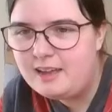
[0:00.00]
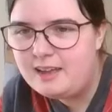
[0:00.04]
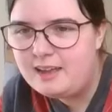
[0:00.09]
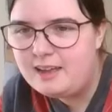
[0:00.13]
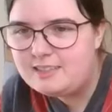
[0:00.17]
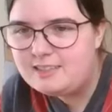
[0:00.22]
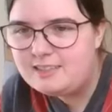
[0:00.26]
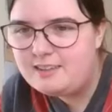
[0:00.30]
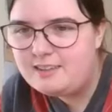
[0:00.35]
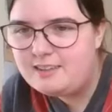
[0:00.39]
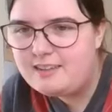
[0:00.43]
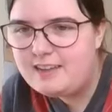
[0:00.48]

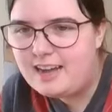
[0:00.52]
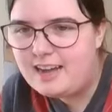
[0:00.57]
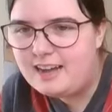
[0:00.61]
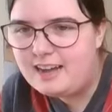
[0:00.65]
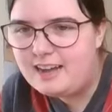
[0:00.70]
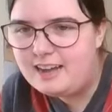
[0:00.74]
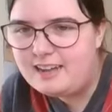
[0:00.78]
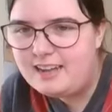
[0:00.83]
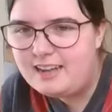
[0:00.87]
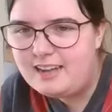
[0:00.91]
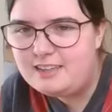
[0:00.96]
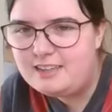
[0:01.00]
yeah,
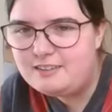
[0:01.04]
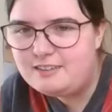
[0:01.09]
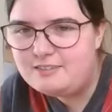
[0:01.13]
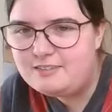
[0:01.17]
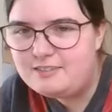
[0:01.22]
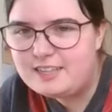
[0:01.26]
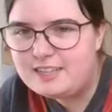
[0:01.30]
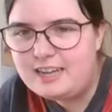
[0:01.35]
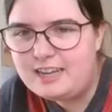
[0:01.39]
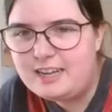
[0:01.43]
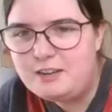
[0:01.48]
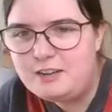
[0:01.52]

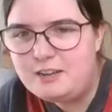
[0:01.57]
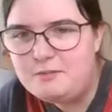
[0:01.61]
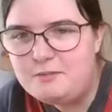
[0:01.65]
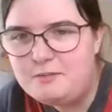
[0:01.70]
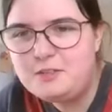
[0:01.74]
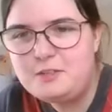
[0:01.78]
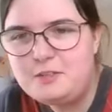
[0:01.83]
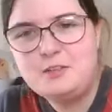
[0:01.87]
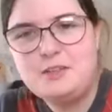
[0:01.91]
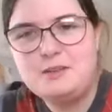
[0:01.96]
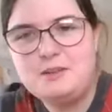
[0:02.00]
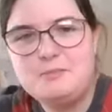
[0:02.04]
Olivia, I hope
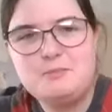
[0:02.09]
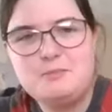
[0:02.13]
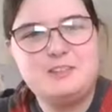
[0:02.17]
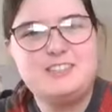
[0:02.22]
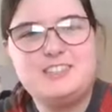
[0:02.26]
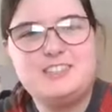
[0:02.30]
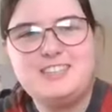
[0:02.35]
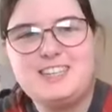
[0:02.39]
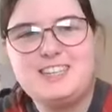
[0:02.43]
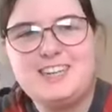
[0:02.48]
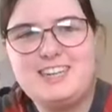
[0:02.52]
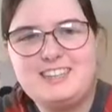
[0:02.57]
you
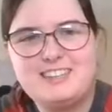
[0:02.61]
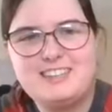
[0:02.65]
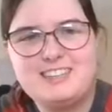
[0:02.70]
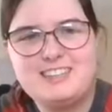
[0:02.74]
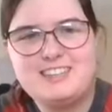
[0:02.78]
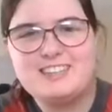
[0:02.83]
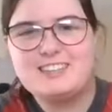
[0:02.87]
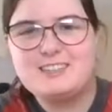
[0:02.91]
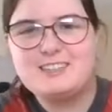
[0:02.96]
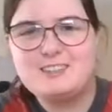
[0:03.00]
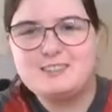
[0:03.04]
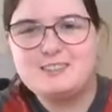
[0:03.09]
appreciate
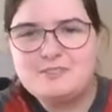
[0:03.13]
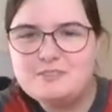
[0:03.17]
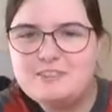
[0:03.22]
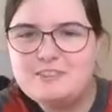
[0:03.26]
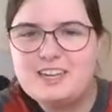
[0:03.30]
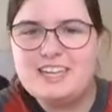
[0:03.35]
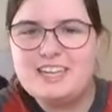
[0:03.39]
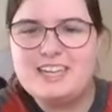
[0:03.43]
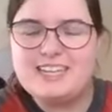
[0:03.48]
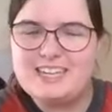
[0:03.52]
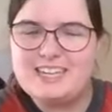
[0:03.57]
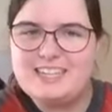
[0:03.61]
the
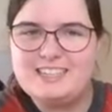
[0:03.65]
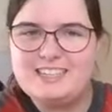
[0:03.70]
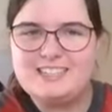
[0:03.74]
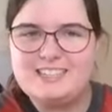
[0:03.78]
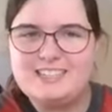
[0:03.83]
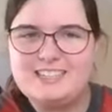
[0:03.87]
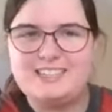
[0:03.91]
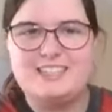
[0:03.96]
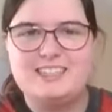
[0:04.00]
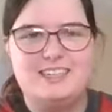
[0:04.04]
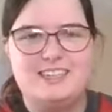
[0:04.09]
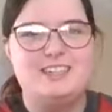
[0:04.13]
cornflake cake
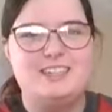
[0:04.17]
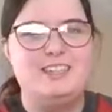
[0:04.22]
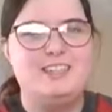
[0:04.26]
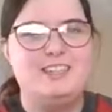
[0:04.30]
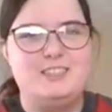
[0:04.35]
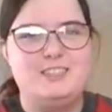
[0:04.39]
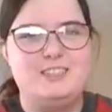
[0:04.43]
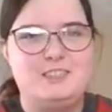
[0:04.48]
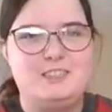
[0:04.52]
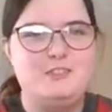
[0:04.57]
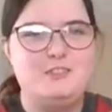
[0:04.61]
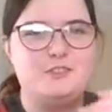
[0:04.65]

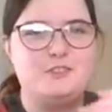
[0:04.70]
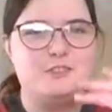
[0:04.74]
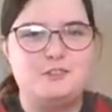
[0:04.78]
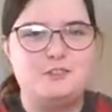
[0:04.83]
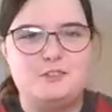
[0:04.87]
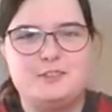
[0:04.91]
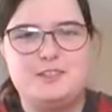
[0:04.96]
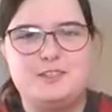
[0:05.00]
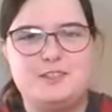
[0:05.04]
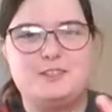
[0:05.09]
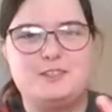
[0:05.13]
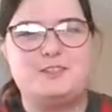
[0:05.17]

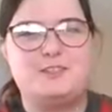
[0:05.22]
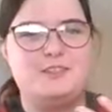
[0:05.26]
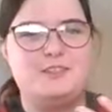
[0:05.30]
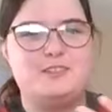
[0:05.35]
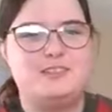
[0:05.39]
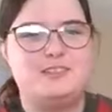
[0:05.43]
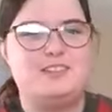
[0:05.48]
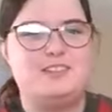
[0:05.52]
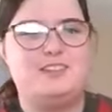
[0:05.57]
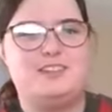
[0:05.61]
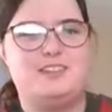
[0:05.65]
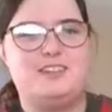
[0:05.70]
tutorial,
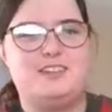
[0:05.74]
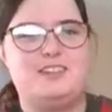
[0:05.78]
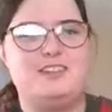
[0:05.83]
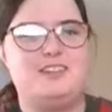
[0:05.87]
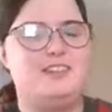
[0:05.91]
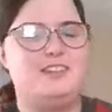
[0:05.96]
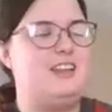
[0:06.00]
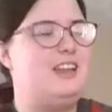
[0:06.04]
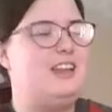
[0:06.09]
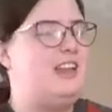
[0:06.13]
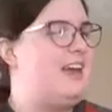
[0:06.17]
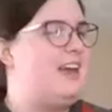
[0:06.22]
the
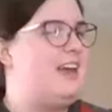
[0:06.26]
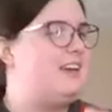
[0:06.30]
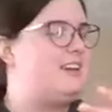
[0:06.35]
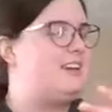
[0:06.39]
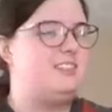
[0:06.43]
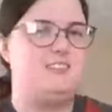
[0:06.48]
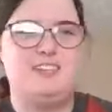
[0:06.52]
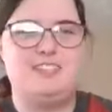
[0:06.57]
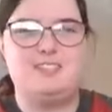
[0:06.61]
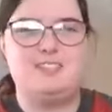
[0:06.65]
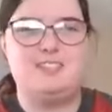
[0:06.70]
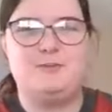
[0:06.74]

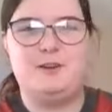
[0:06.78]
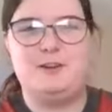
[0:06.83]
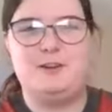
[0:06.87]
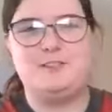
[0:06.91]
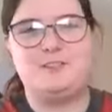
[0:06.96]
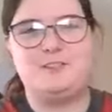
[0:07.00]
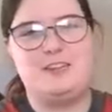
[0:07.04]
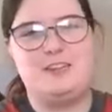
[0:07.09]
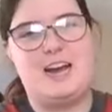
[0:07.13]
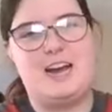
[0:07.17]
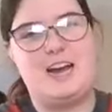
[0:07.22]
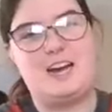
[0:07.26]
lecture, I
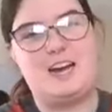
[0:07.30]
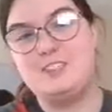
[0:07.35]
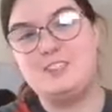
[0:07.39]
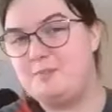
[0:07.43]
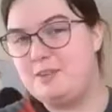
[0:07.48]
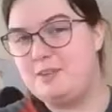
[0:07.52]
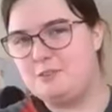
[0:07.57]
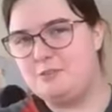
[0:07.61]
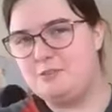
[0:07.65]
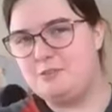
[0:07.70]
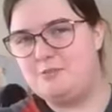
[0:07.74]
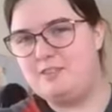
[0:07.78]
suppose, on how to
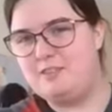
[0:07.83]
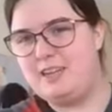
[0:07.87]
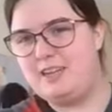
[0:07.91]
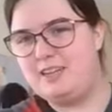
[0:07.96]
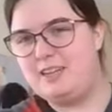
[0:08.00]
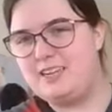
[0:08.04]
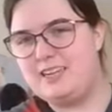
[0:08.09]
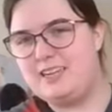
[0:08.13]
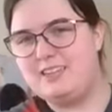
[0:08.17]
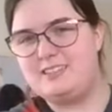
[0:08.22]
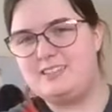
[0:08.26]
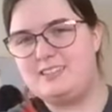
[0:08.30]
make cornflake
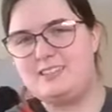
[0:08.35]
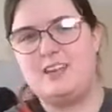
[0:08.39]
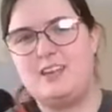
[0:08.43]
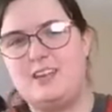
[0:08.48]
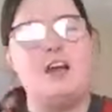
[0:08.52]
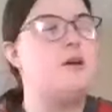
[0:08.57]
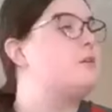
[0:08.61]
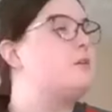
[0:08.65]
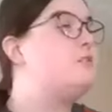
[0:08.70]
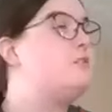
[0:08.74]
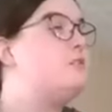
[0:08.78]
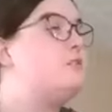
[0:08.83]
cakes.
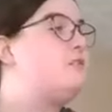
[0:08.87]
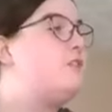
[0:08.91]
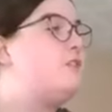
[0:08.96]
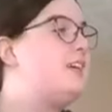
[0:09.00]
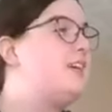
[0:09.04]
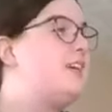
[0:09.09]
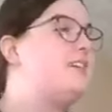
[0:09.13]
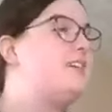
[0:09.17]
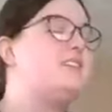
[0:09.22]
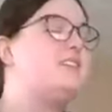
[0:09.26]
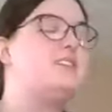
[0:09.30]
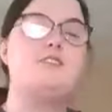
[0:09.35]
But cornflake
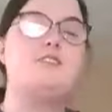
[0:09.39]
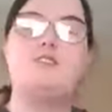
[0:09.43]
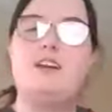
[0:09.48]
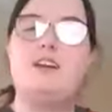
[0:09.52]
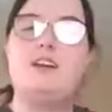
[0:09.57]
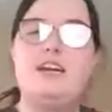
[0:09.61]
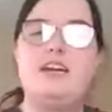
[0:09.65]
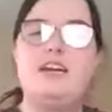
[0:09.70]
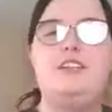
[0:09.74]
cakes are great,